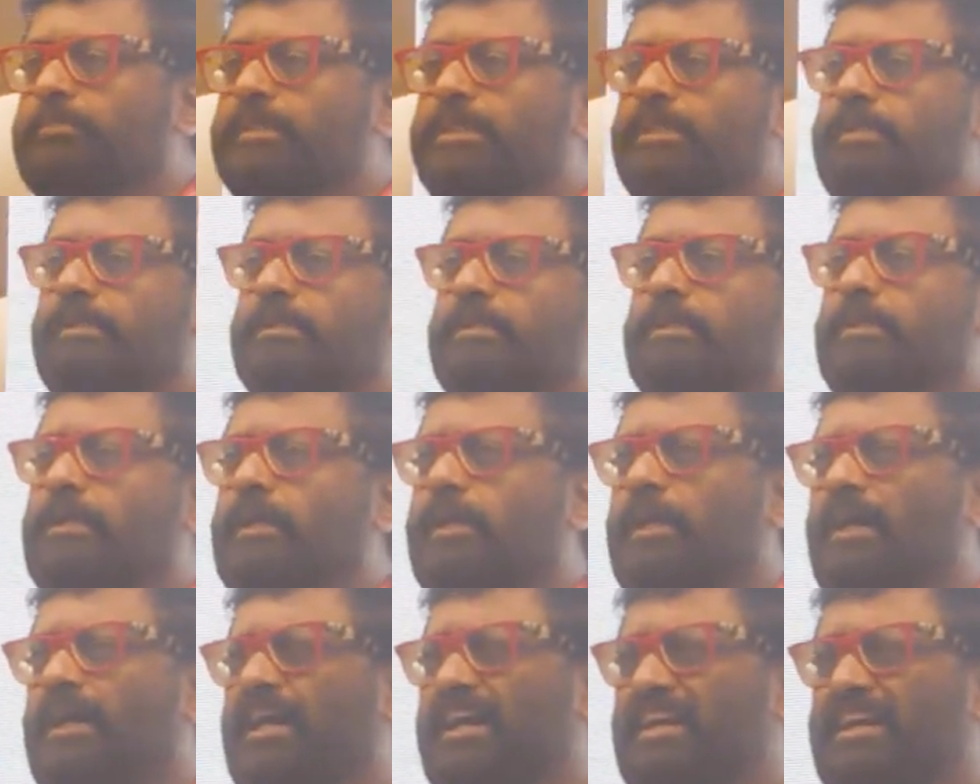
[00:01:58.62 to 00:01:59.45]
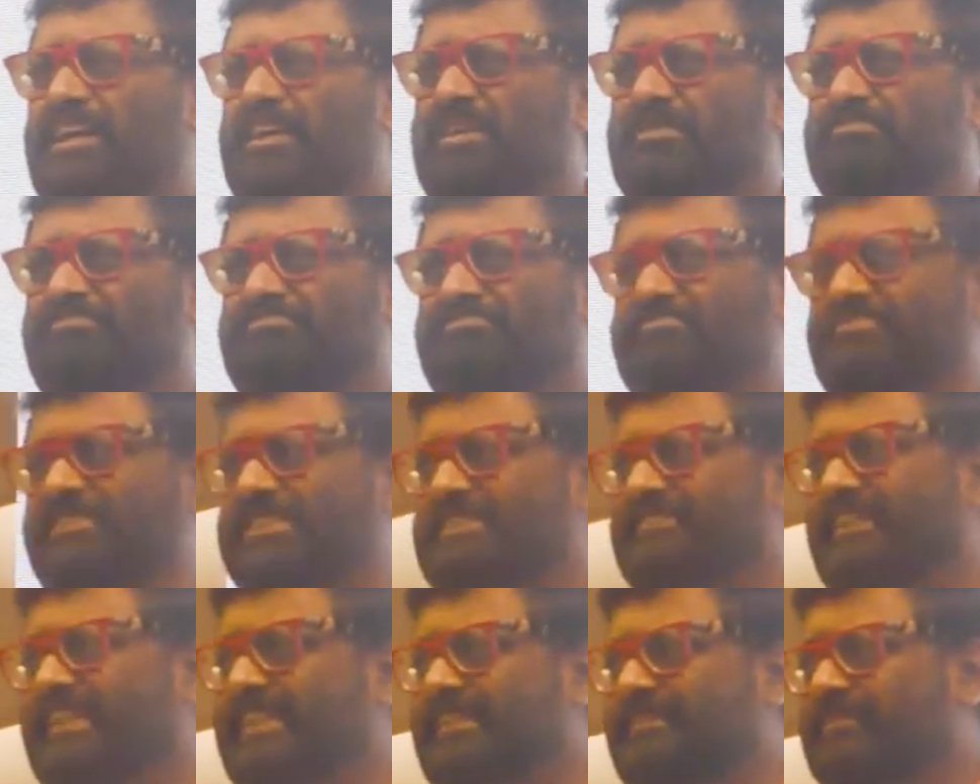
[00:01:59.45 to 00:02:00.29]
company,
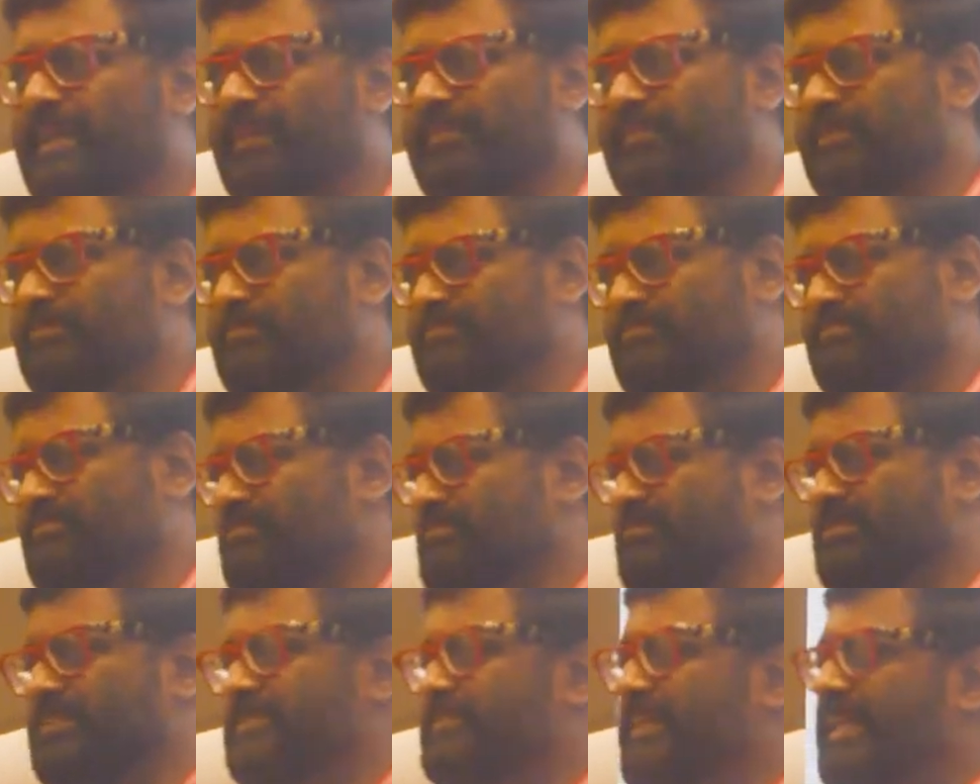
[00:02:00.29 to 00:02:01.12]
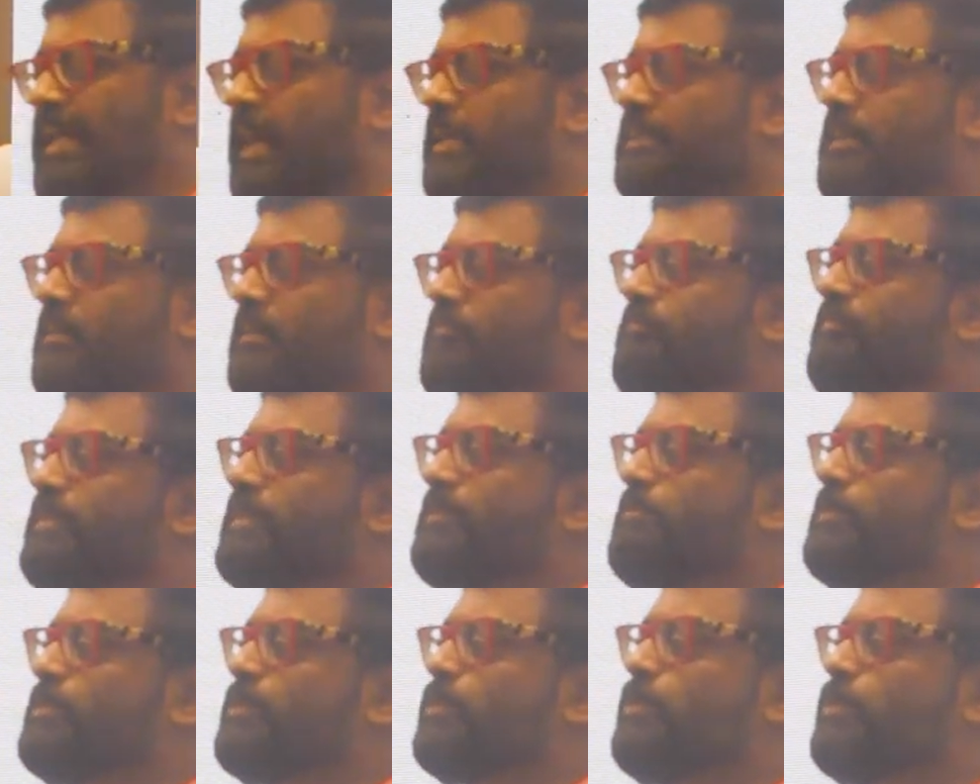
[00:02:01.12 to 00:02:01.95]
it's very
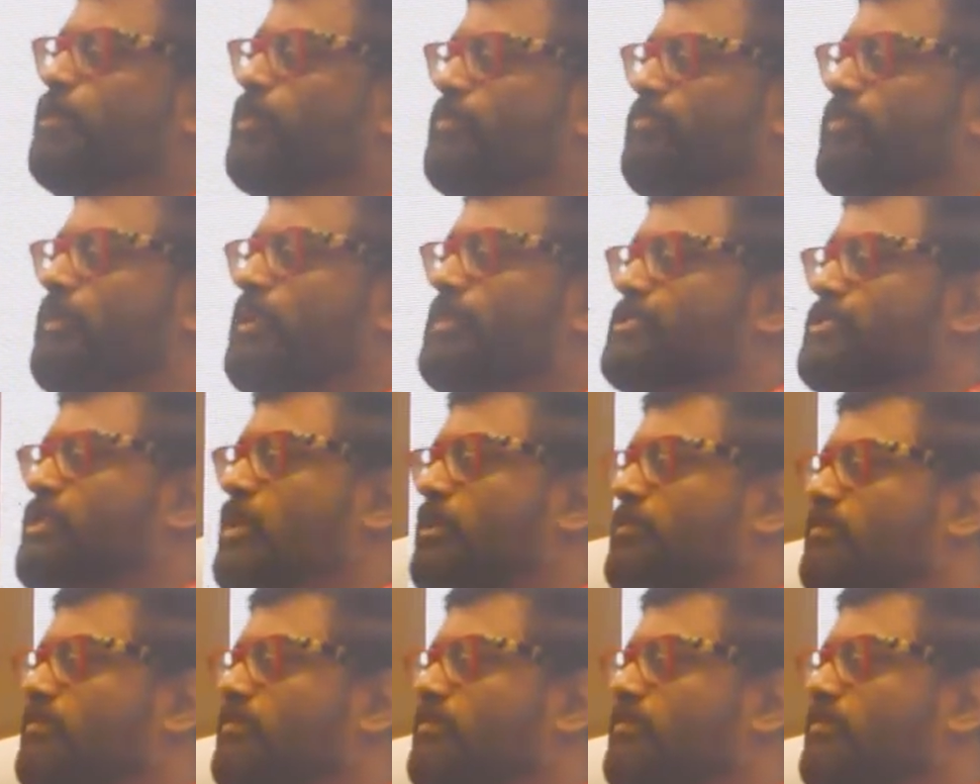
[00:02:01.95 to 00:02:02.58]
uncomfortable to look for a